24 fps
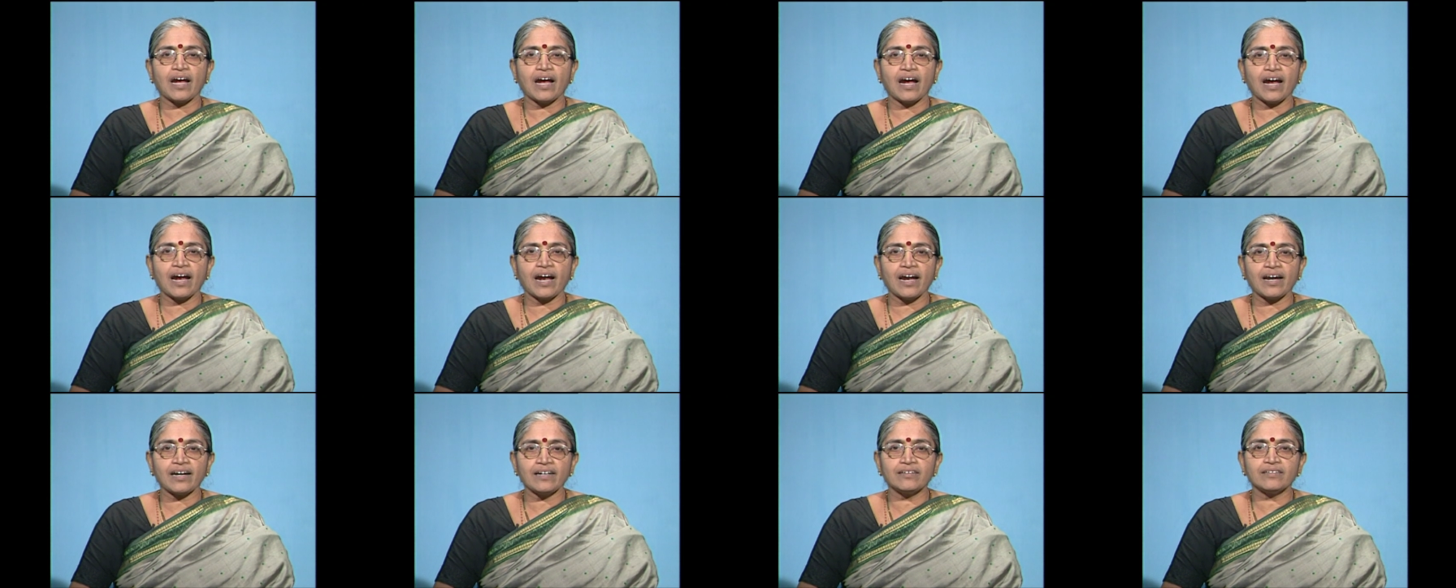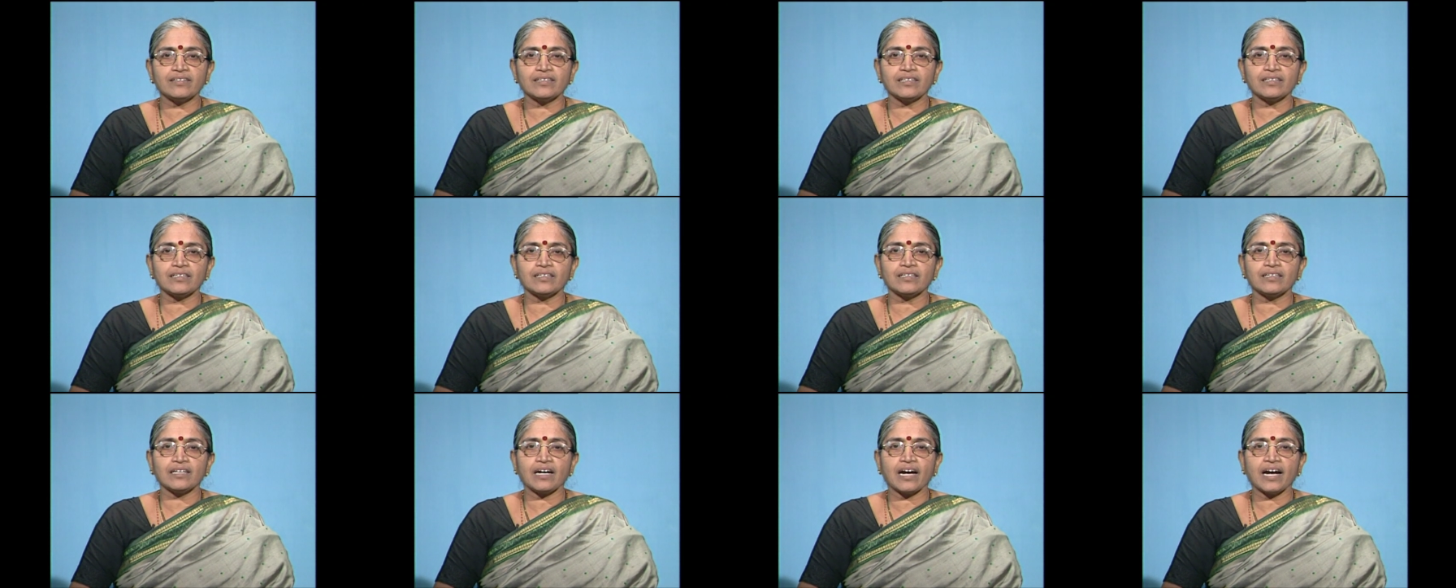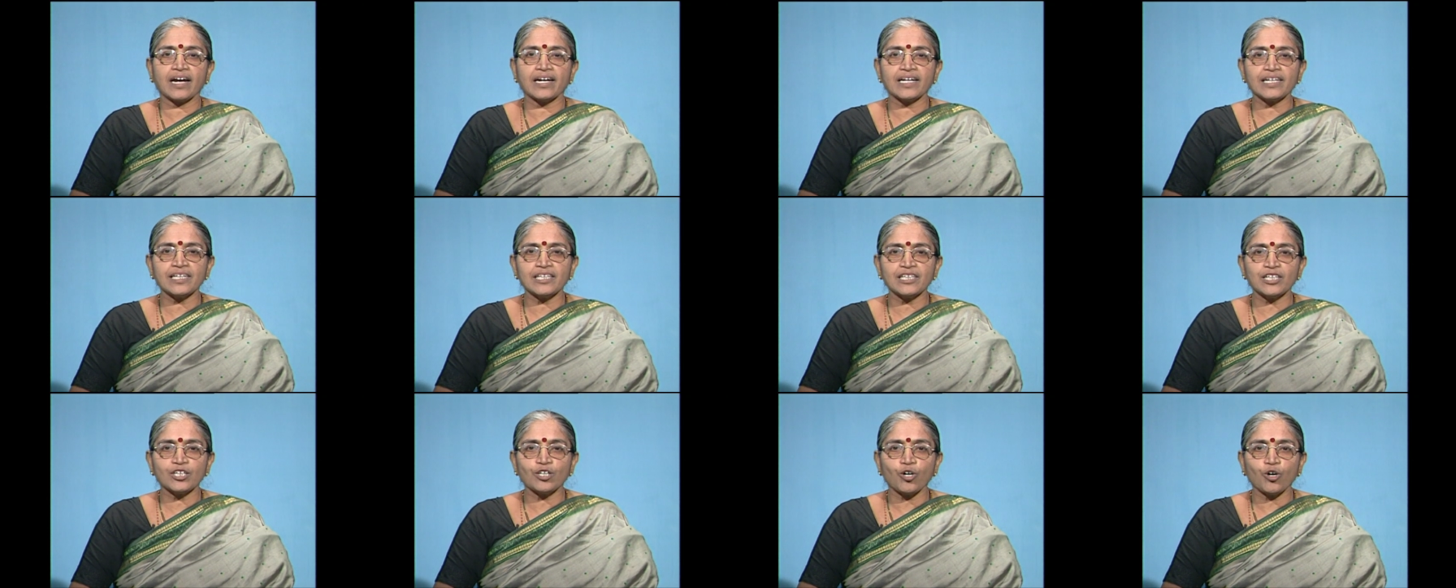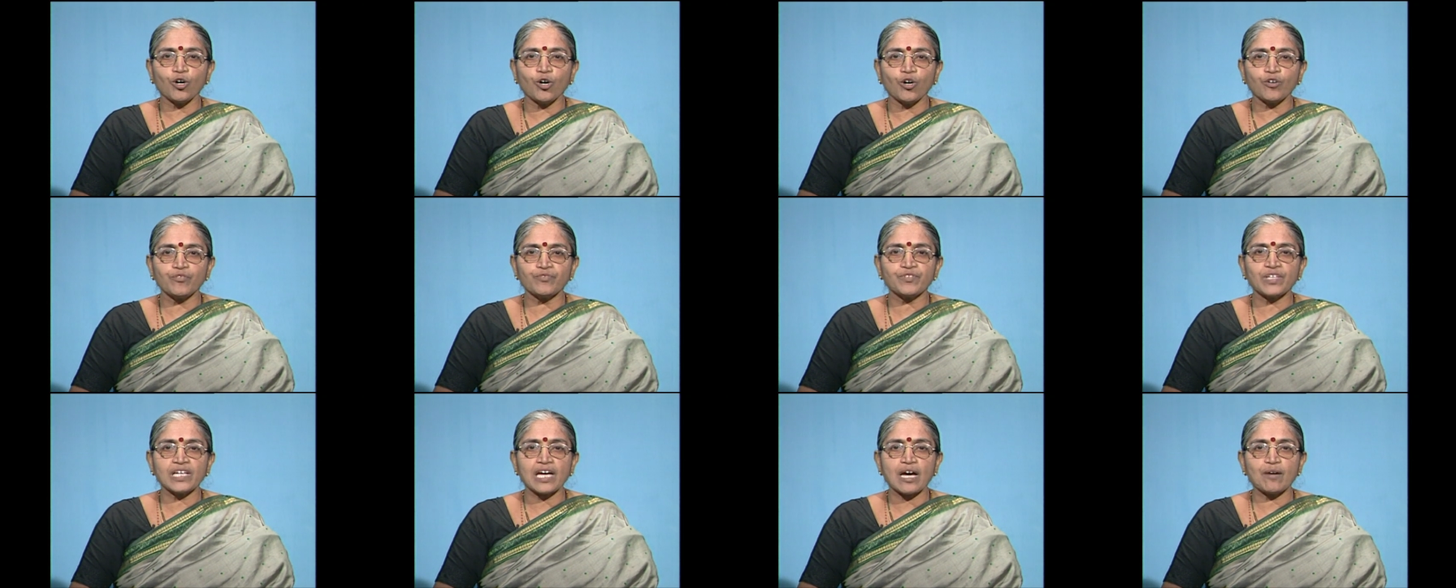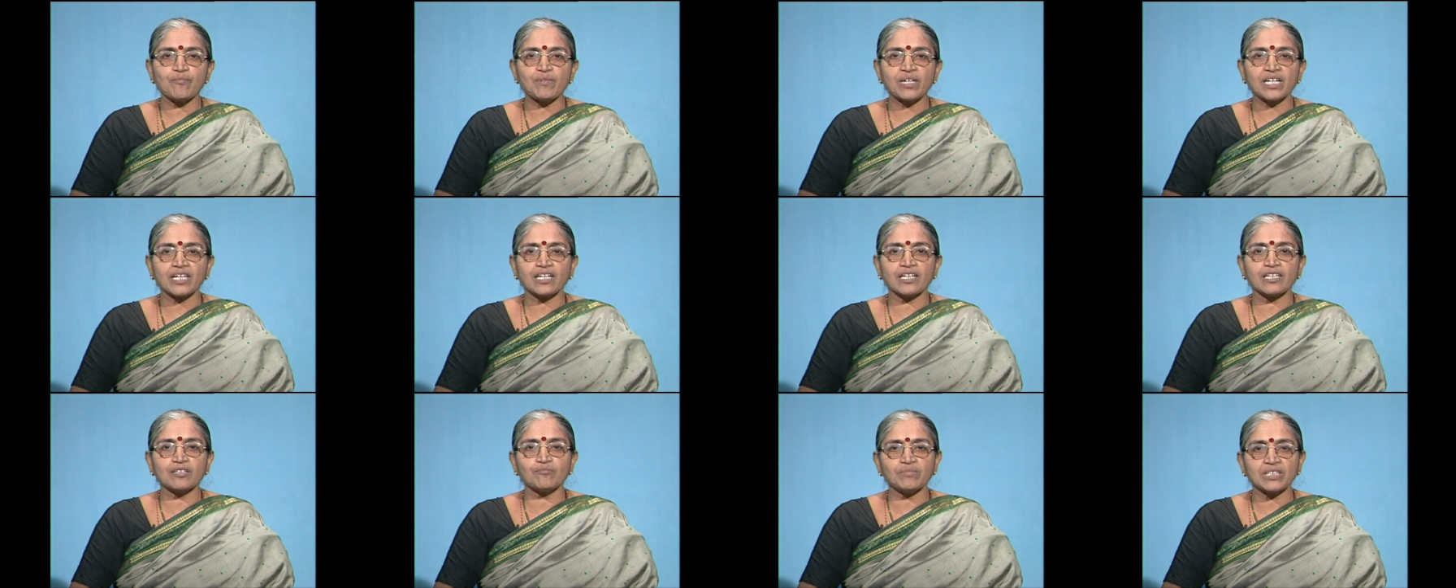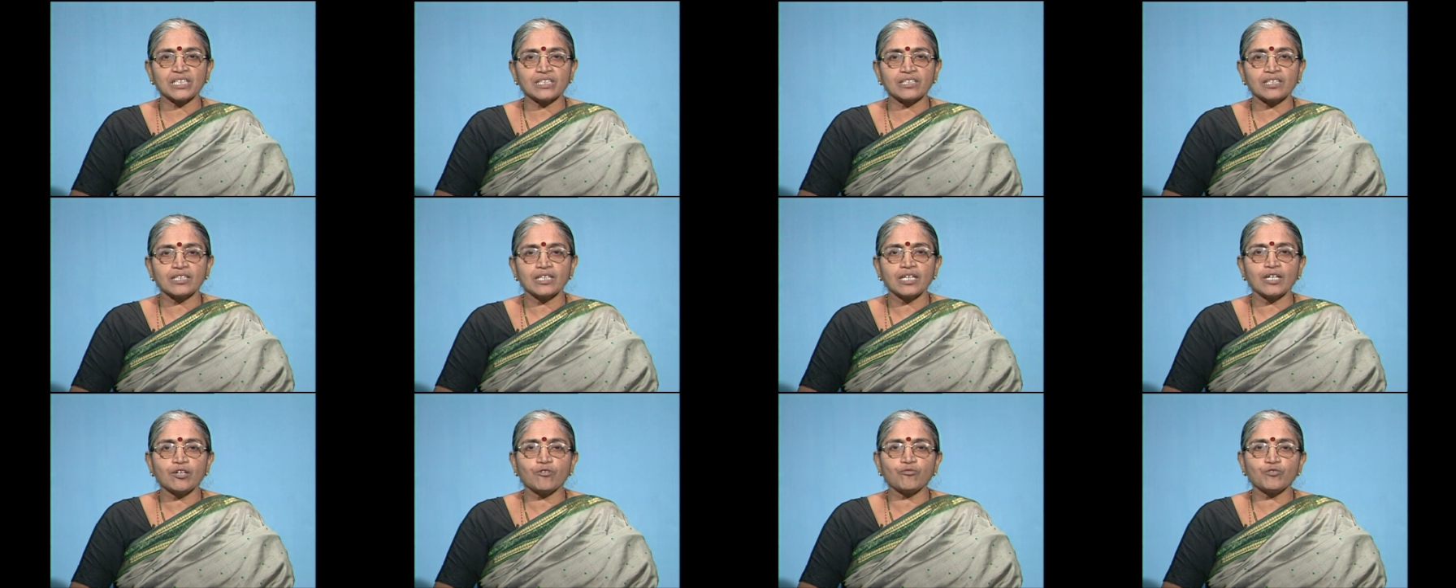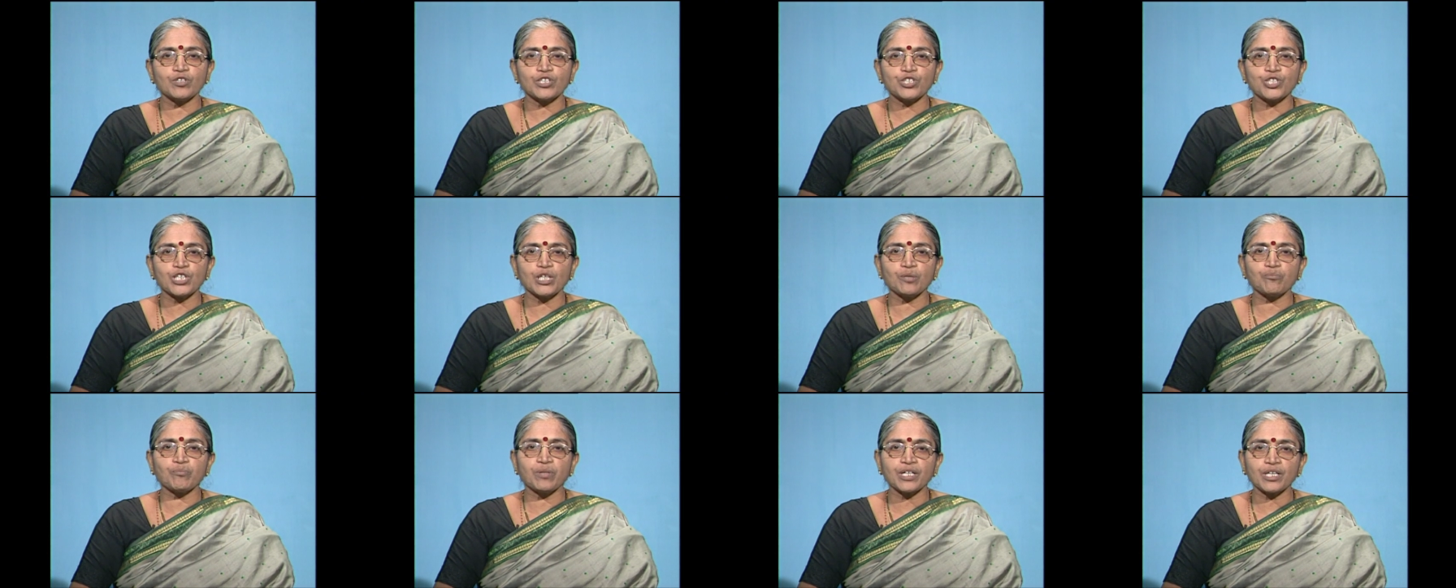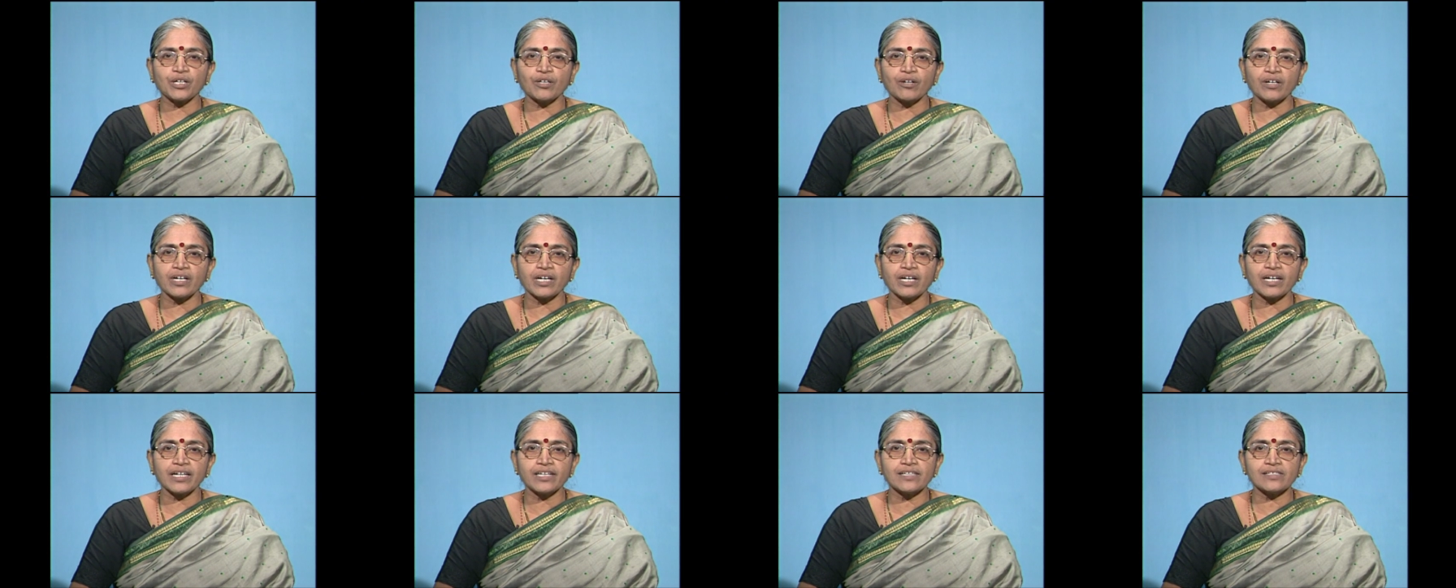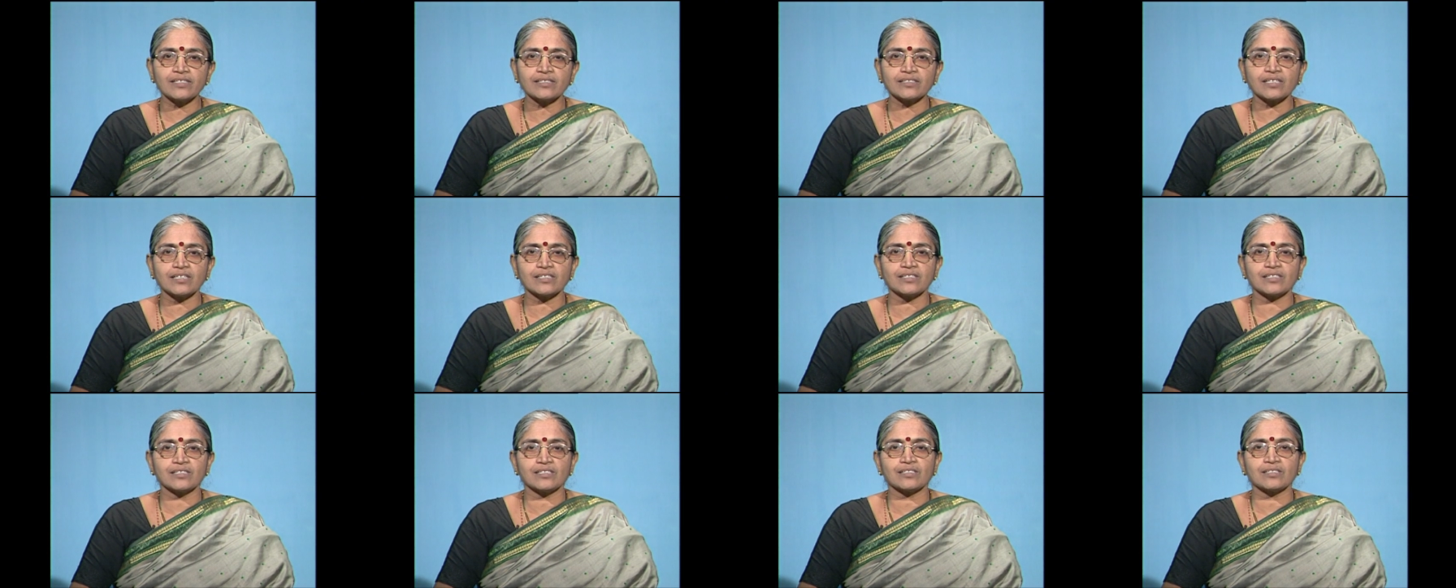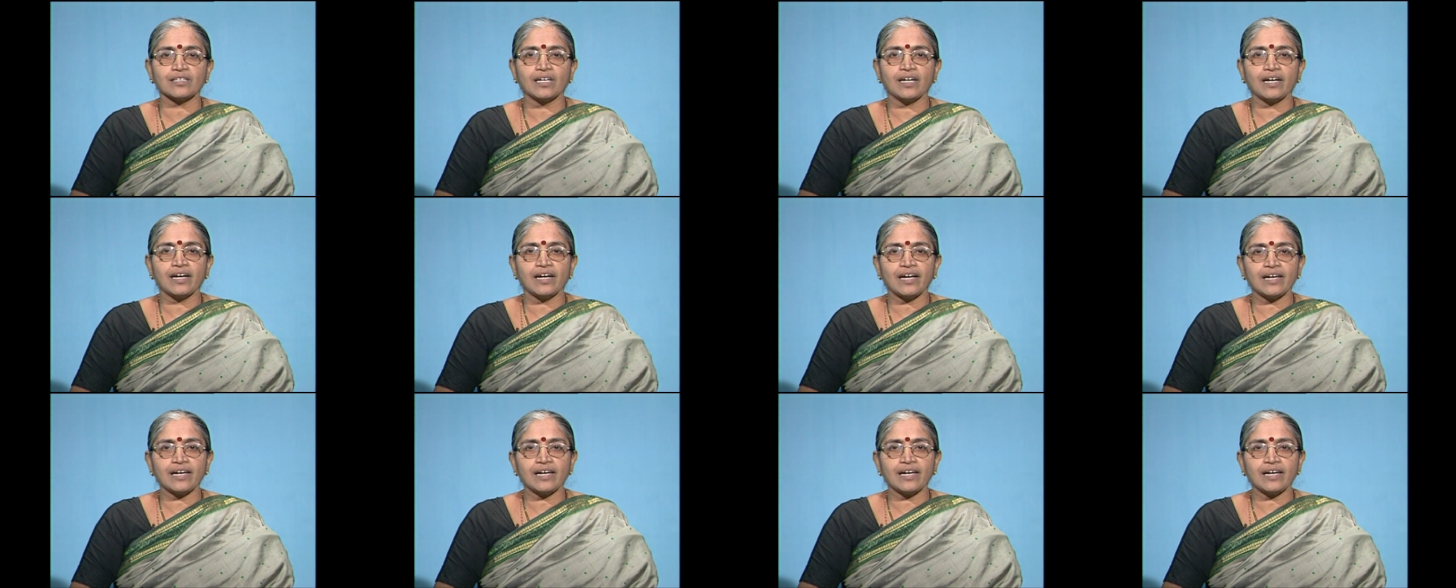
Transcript: and the idea of the American myth which he particularly discusses